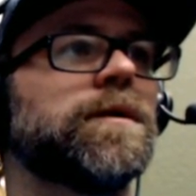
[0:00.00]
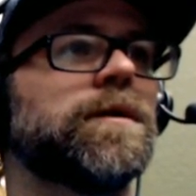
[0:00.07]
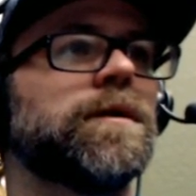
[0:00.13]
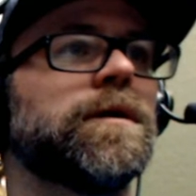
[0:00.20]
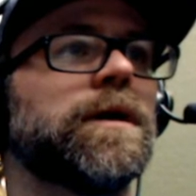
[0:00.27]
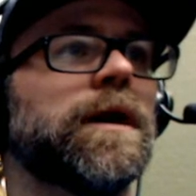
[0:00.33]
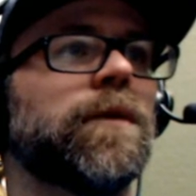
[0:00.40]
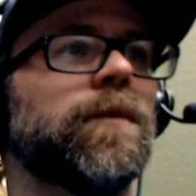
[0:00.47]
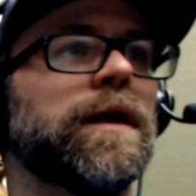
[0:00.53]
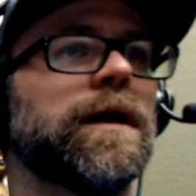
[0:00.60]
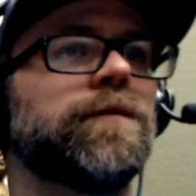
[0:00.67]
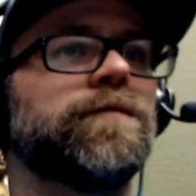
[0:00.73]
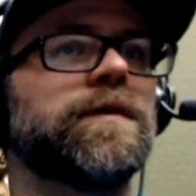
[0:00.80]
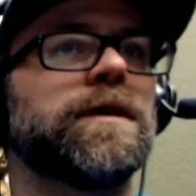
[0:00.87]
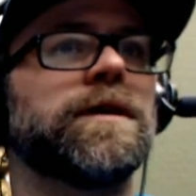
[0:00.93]
and we have
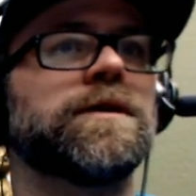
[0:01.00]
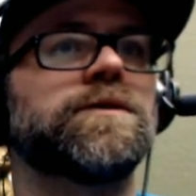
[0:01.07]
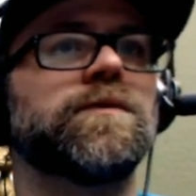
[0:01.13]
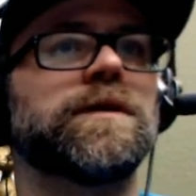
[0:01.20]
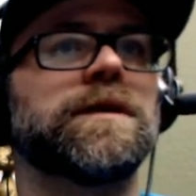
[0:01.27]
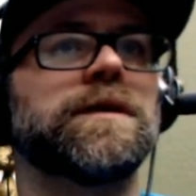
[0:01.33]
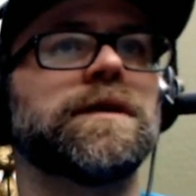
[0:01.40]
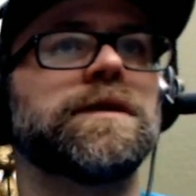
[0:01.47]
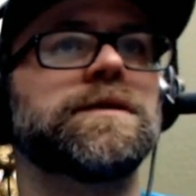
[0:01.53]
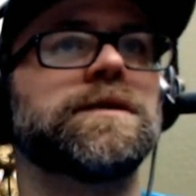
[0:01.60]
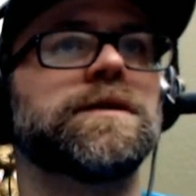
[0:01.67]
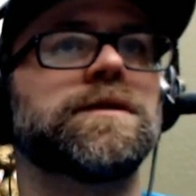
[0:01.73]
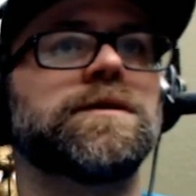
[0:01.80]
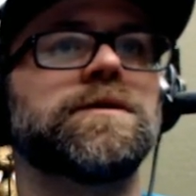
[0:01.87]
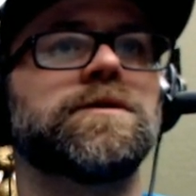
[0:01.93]
this, we can listen
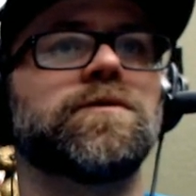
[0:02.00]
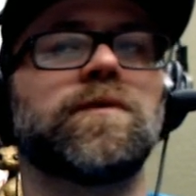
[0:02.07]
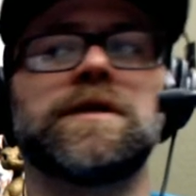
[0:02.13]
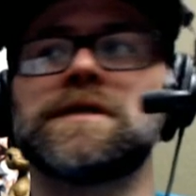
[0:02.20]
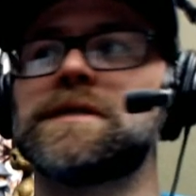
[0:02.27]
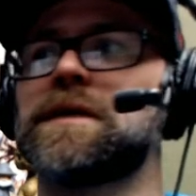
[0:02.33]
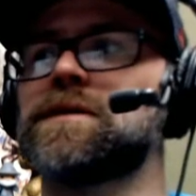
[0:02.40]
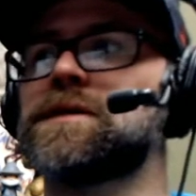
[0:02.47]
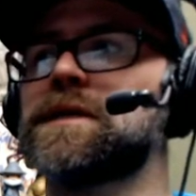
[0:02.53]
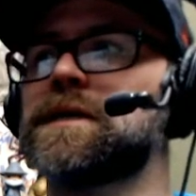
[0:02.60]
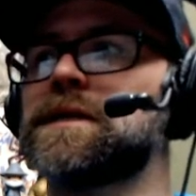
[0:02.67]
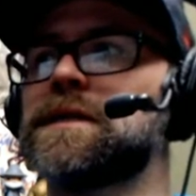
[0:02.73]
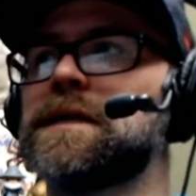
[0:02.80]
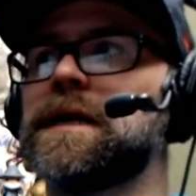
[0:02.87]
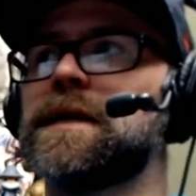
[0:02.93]
to what it sounds like at
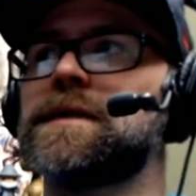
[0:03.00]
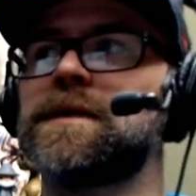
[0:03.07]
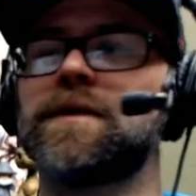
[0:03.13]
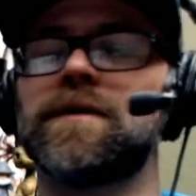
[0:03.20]
the end here.